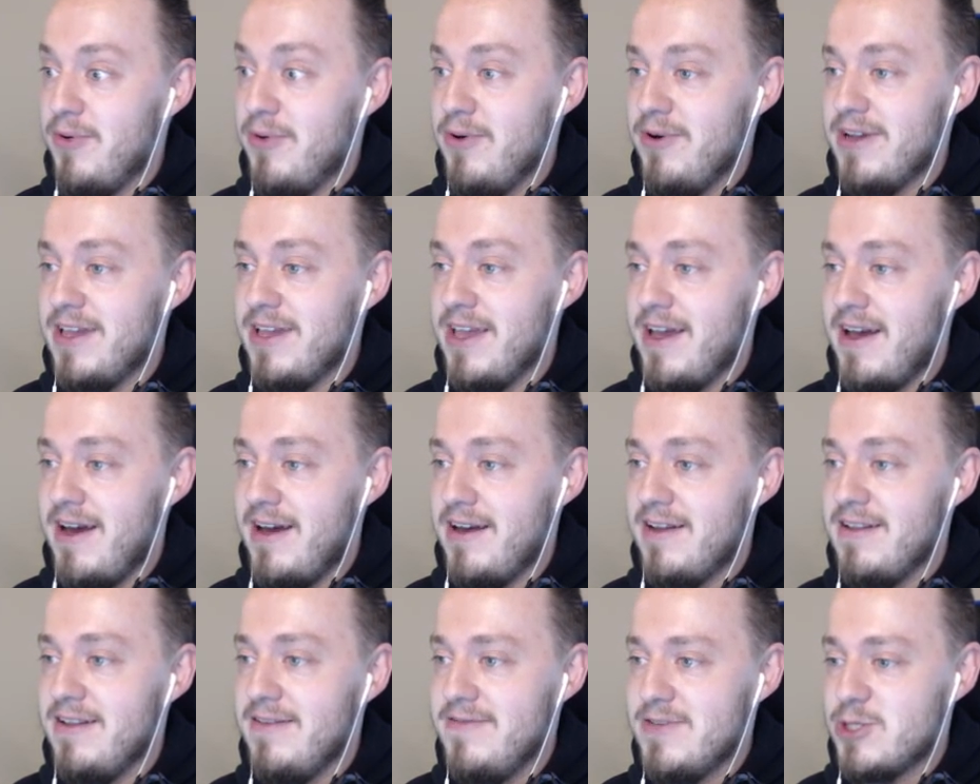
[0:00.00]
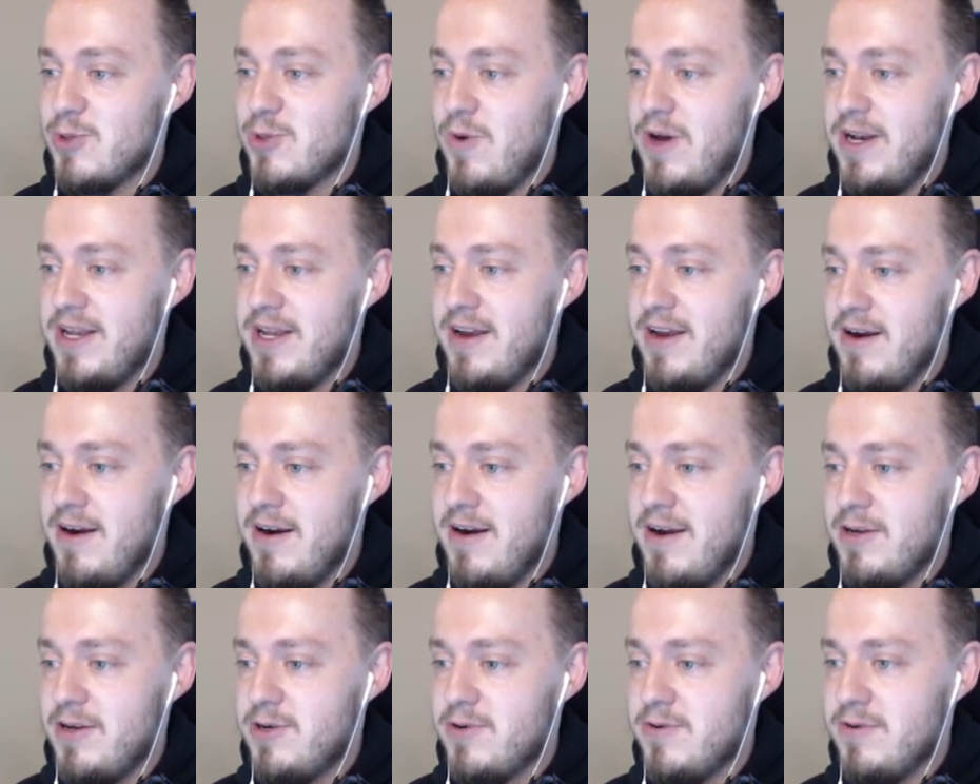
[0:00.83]
Porygon. Level 20, all
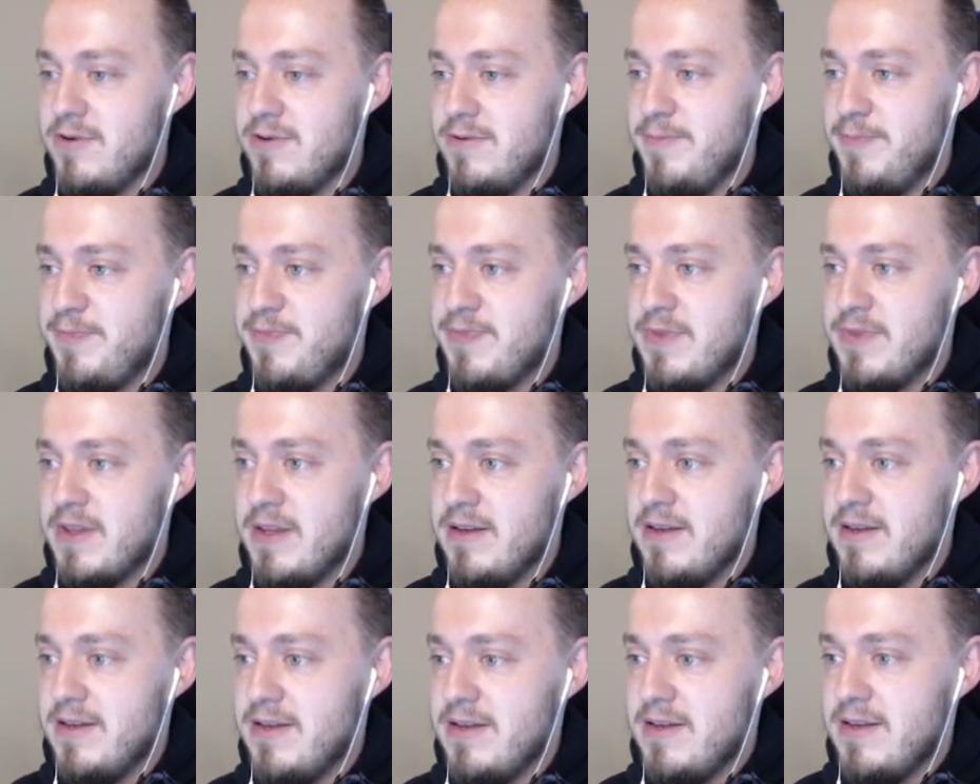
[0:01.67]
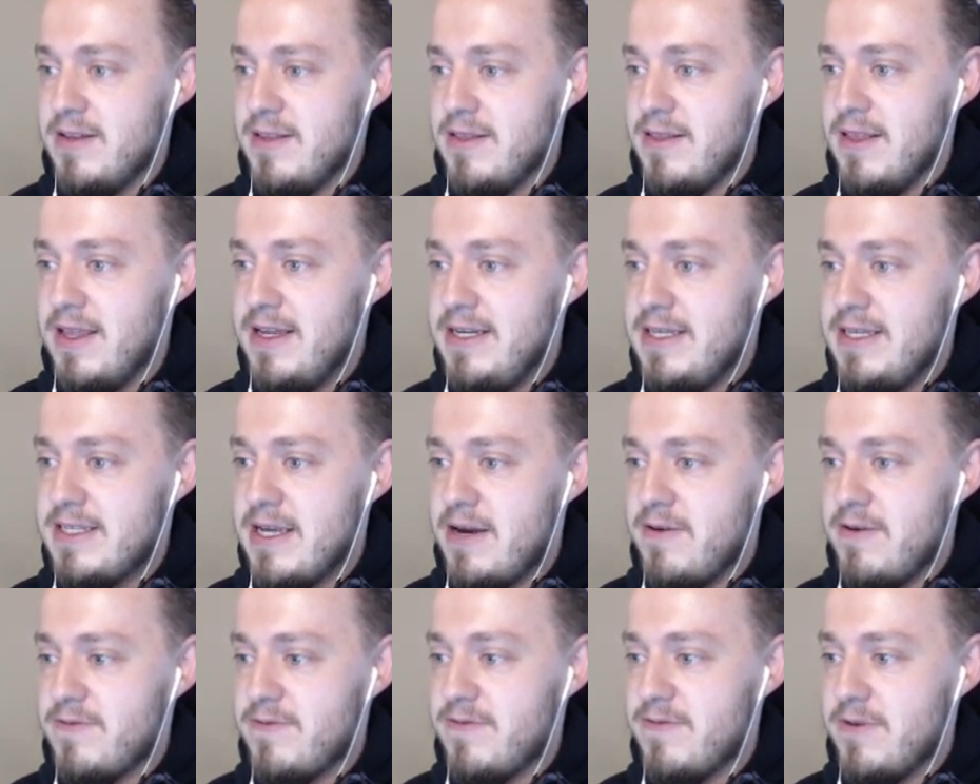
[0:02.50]
right, cool. Laney's
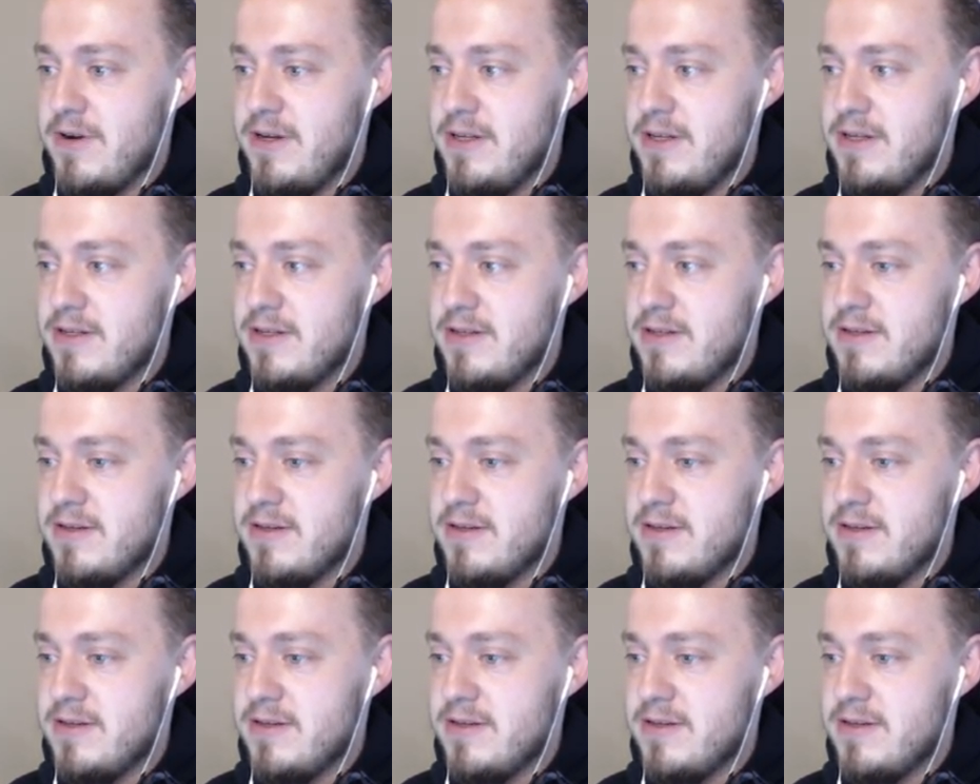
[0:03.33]
out front.